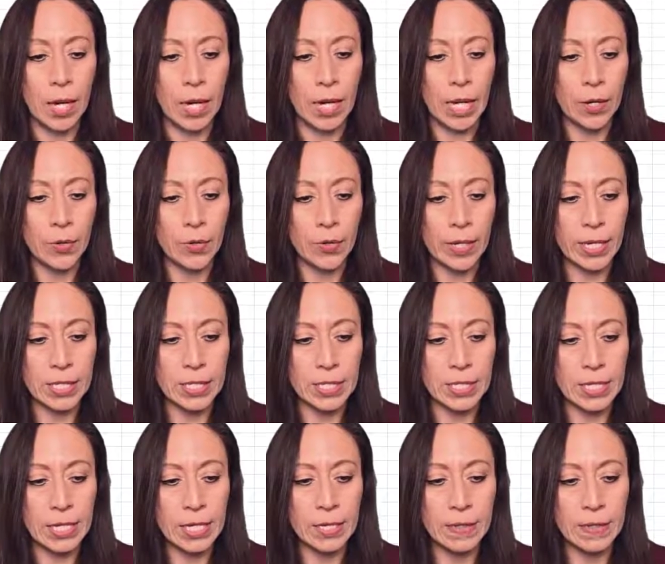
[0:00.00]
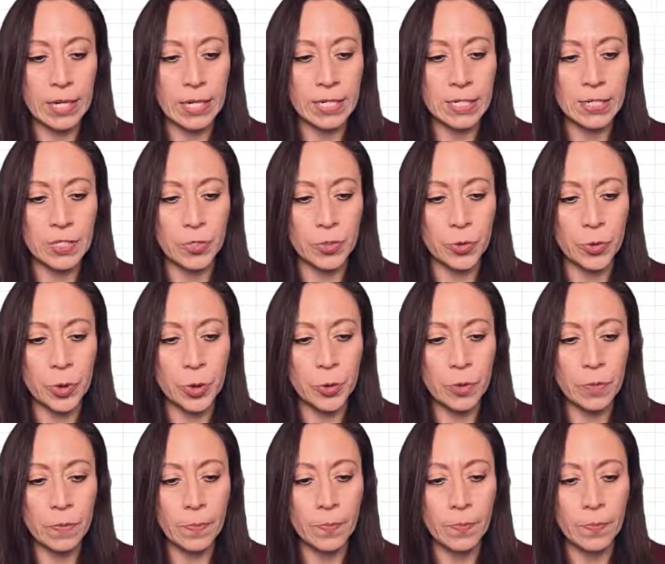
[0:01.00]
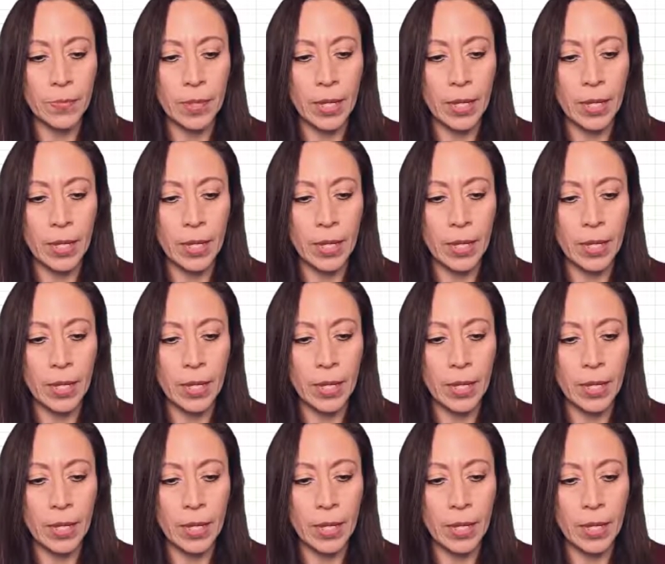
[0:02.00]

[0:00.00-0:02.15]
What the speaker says: And now you can see that store 2